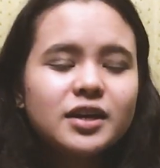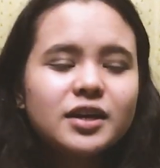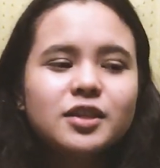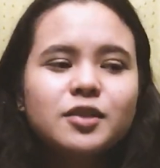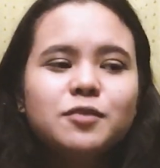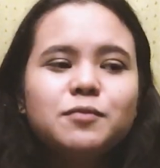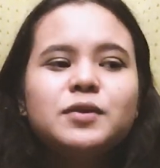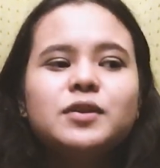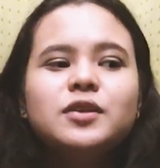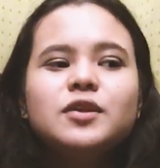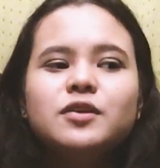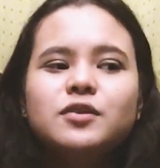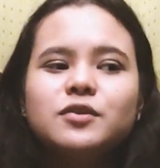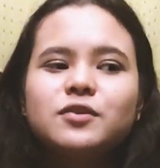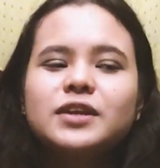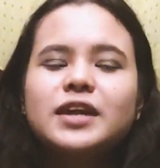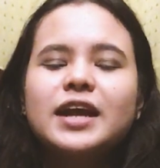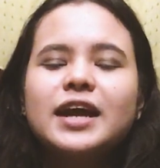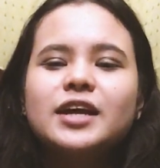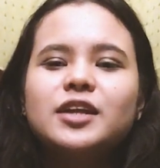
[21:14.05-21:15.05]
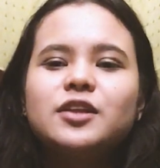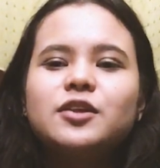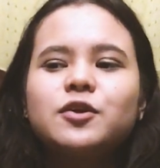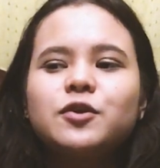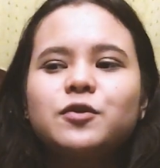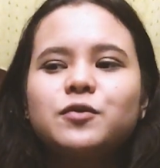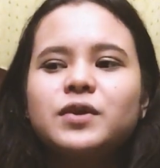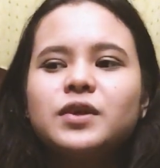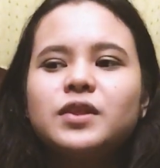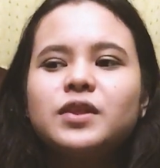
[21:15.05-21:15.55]
in the middle ng client
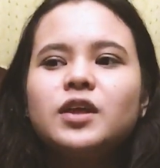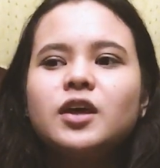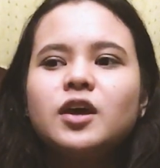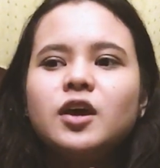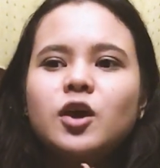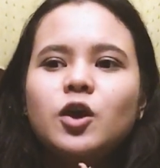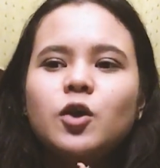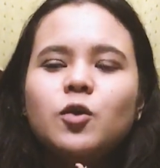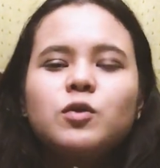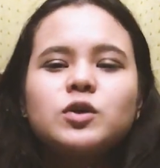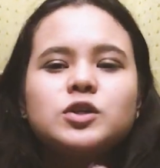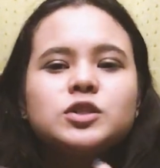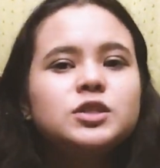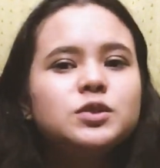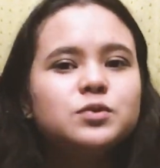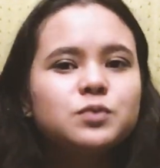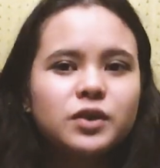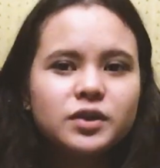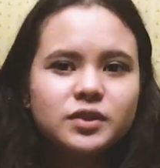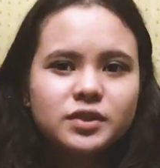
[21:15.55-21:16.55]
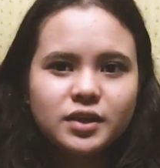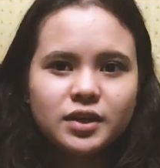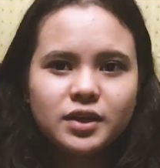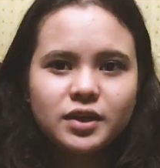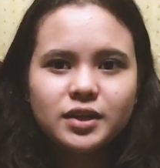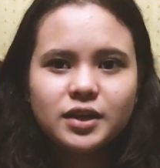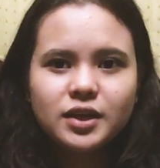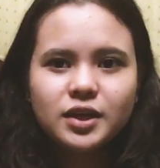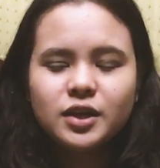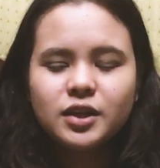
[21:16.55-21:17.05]
ko with what she
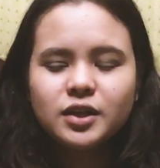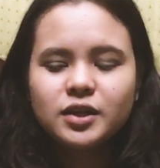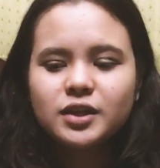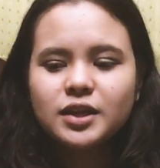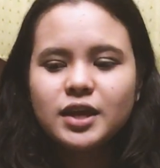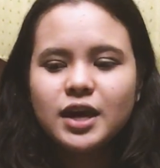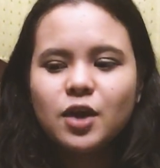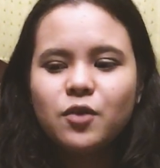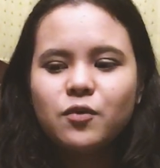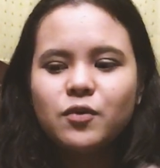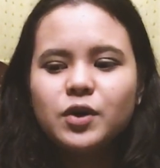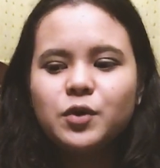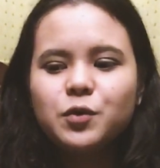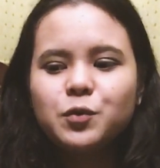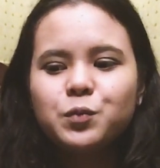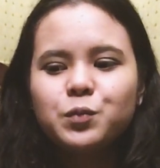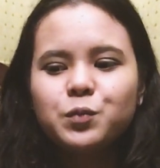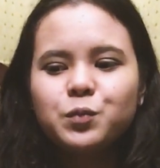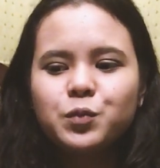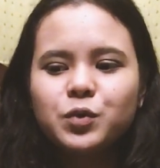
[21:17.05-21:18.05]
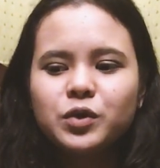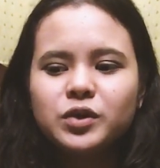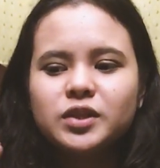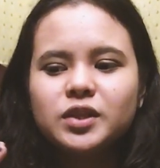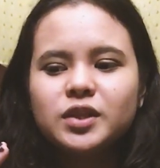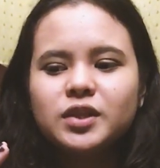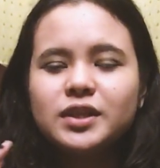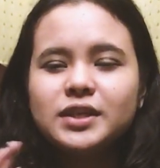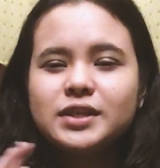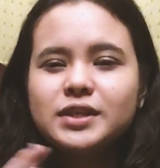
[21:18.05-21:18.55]
wanted and how I
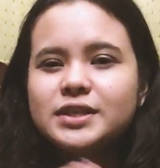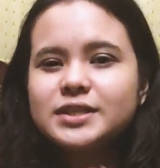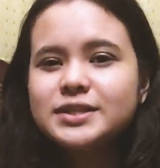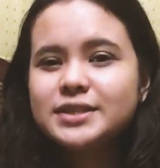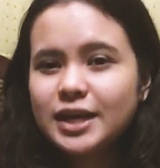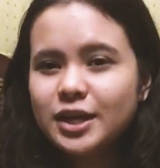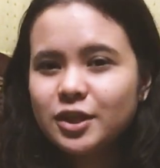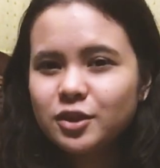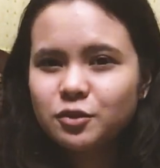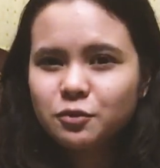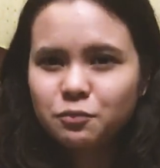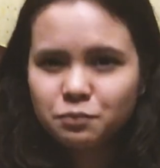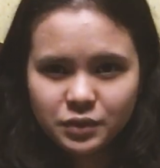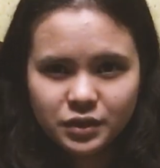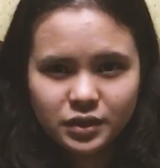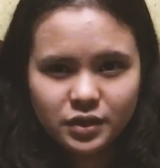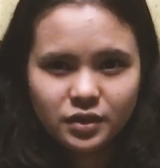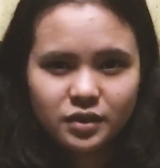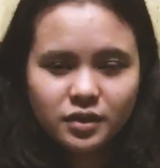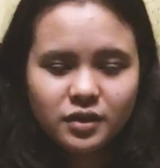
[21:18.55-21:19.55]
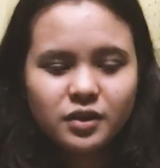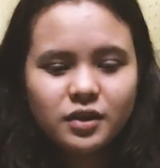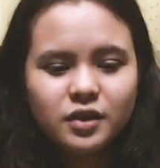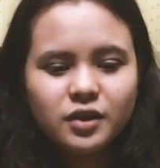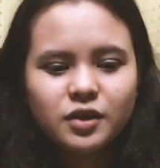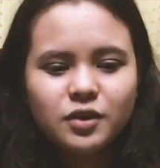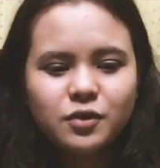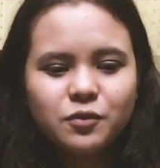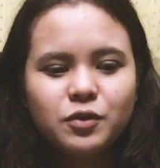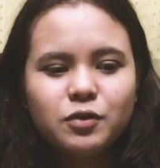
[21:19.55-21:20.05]
wanted the design to be,
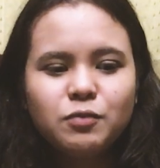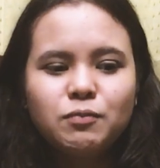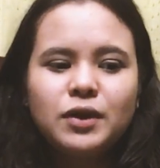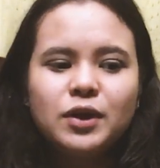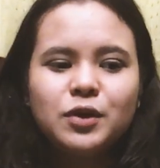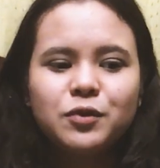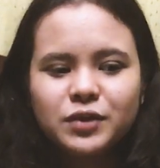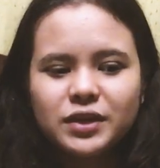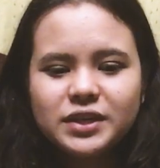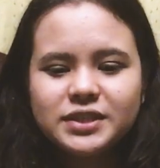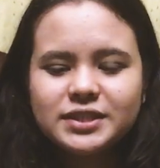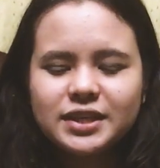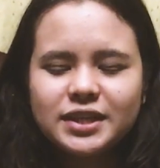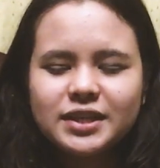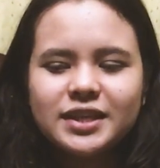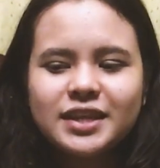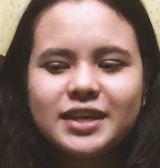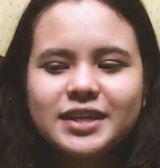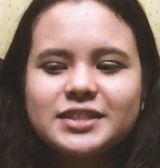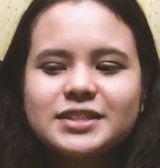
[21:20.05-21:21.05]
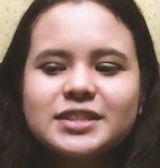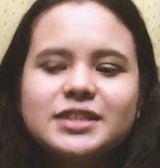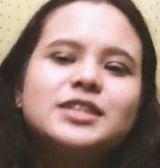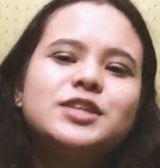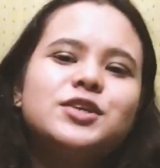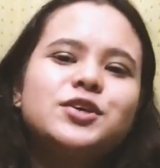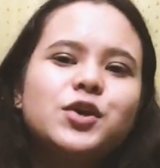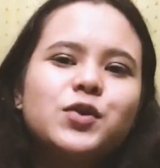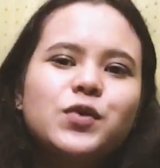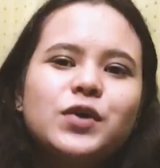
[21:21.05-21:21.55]
with my own aesthetics. Tapos
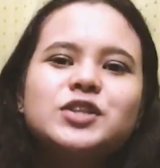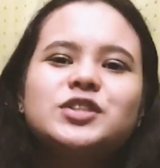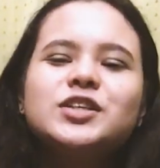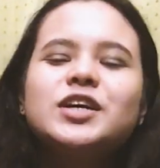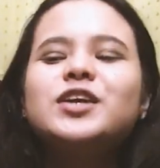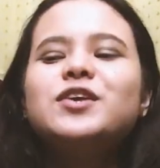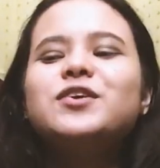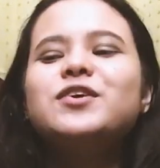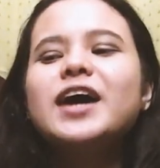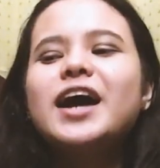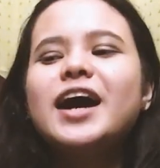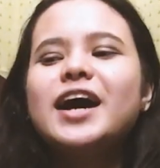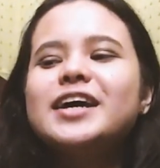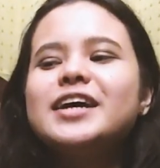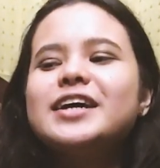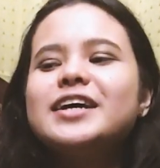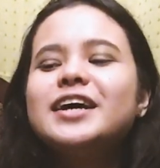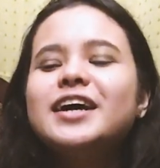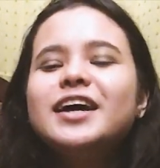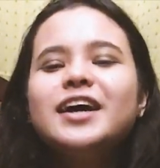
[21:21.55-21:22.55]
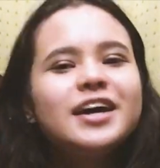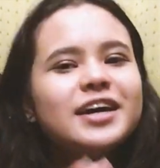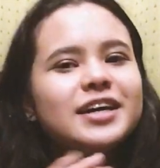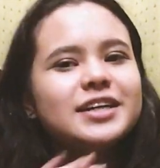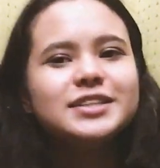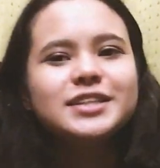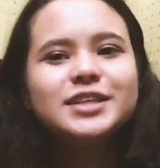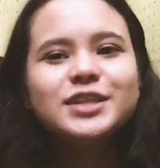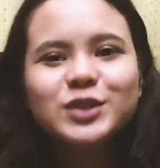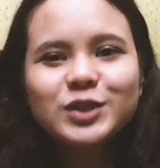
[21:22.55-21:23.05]
nag-request siya ng aking
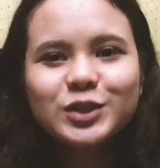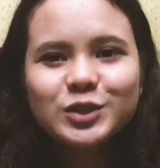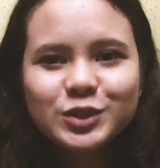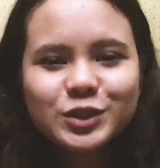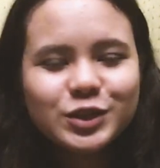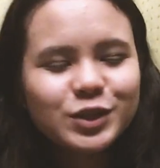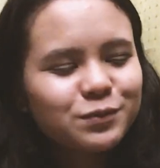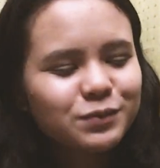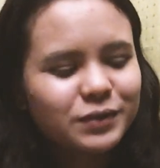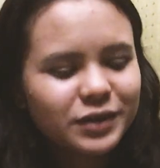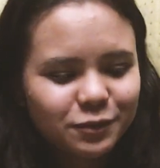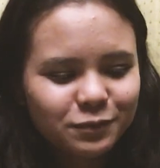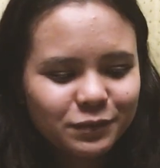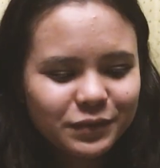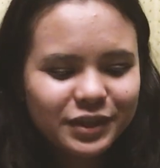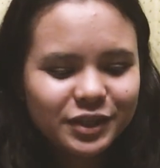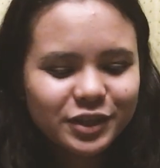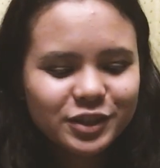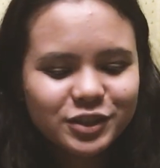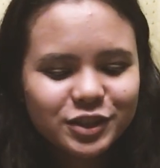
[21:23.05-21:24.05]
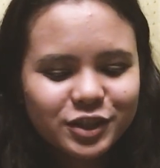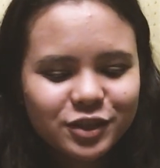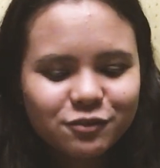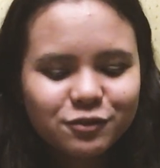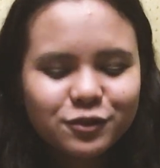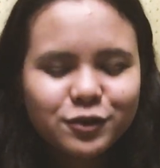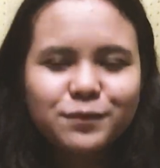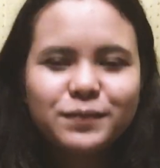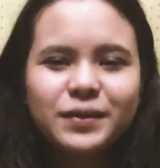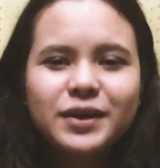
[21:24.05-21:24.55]
signature manipulation
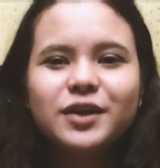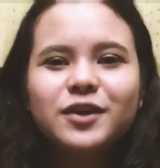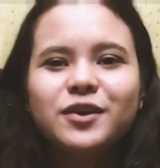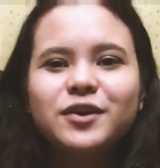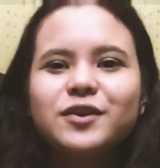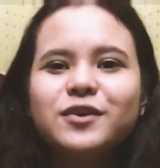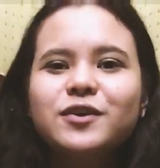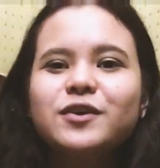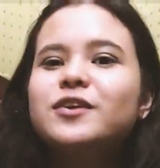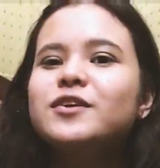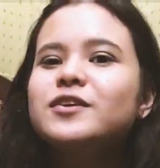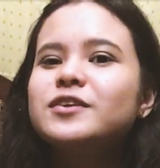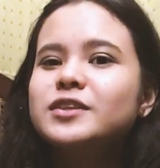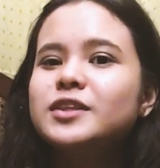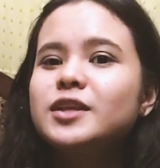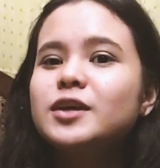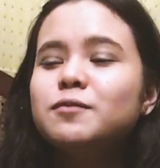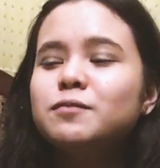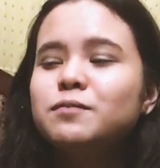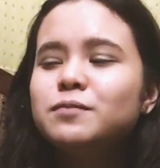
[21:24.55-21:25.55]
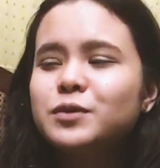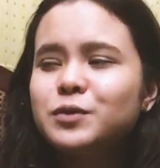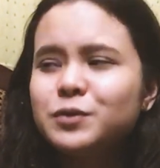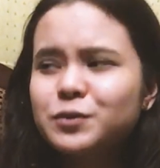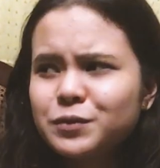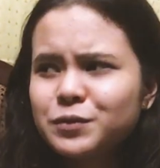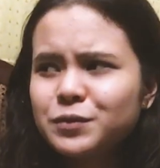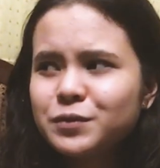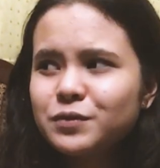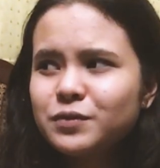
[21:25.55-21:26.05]
from my
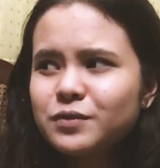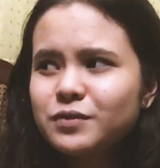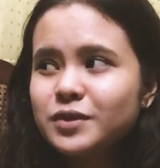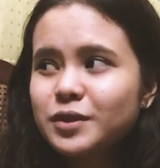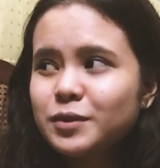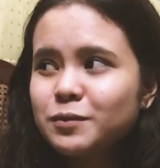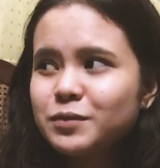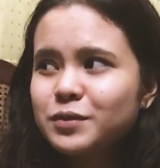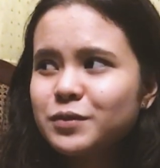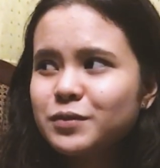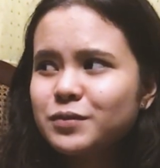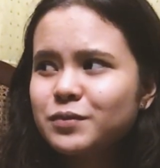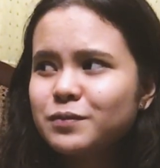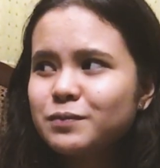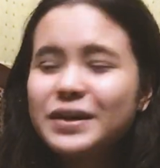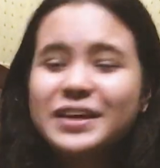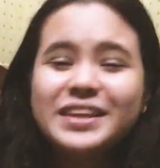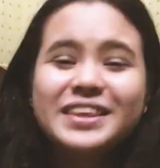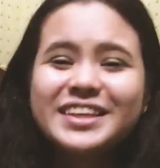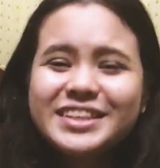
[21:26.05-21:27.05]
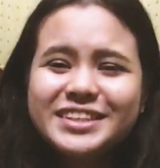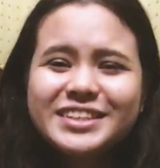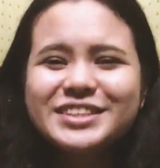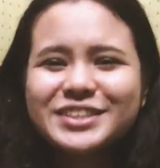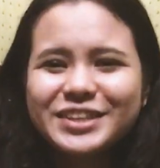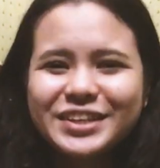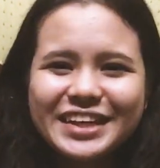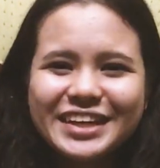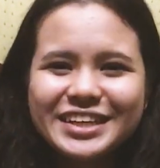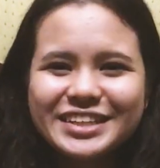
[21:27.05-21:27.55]
debut, debut, my thesis
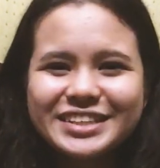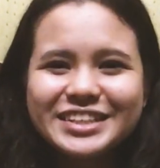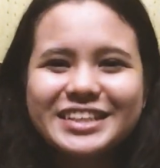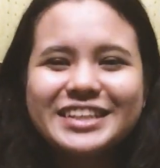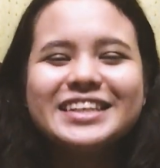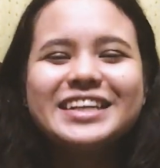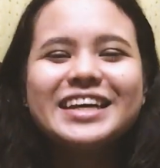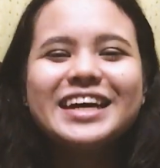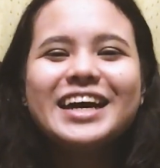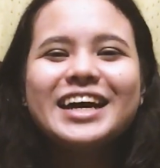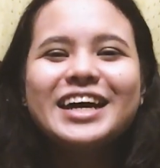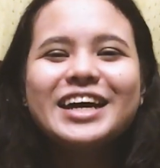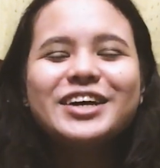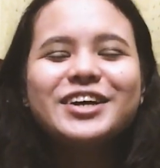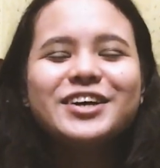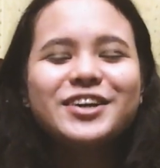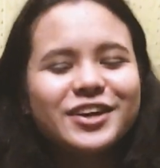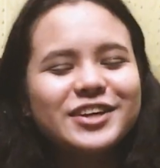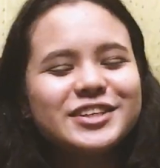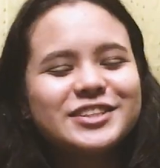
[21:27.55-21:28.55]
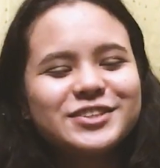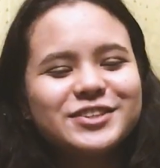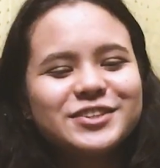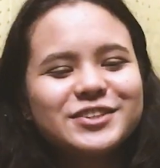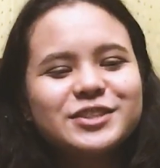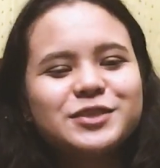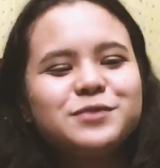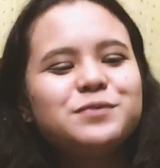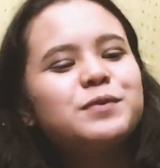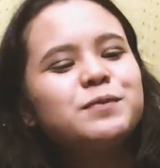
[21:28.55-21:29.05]
collection,
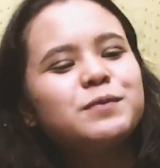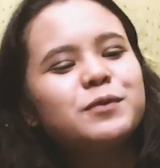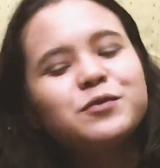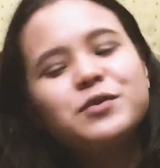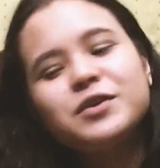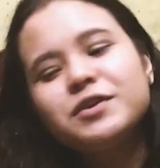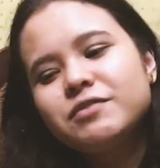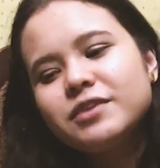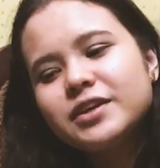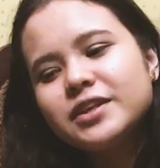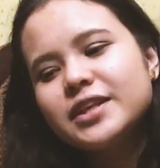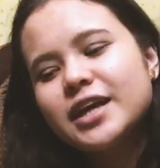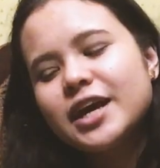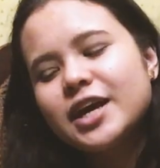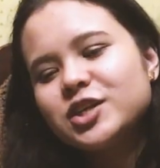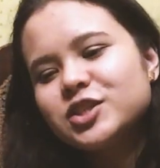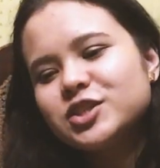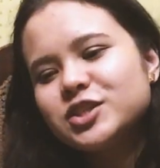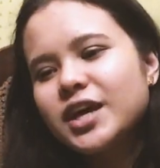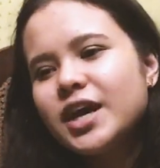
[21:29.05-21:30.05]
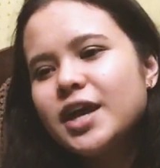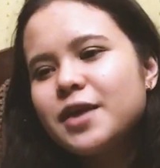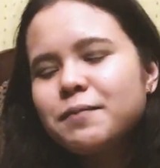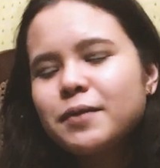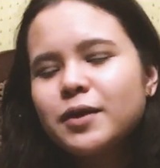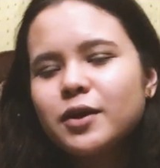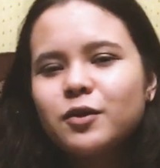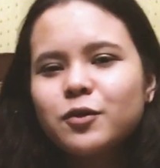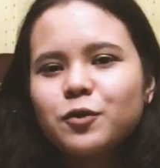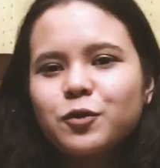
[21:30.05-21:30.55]
Crossroads. May pa-weaving tayo dyan,
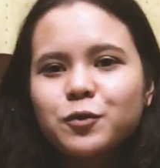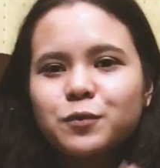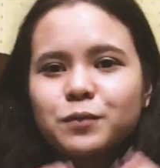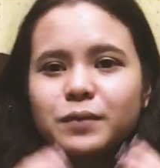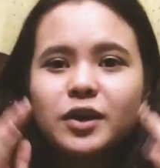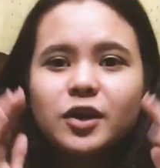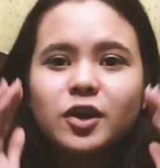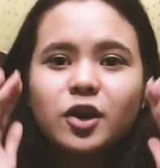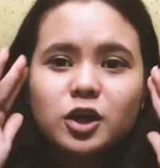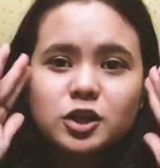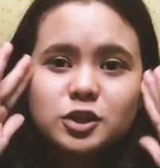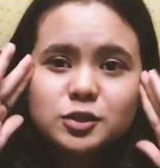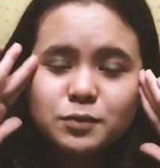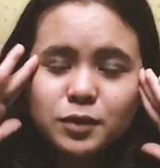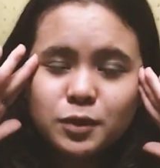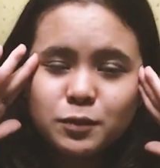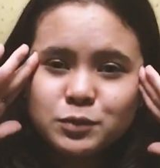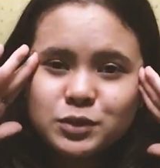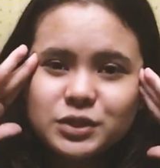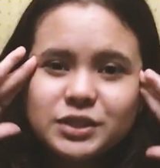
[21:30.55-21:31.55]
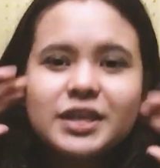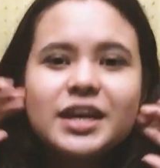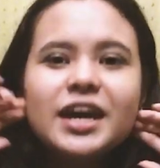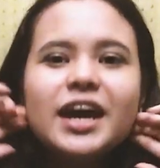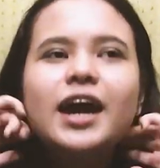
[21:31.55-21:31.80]
pero oh my gosh, mom, she,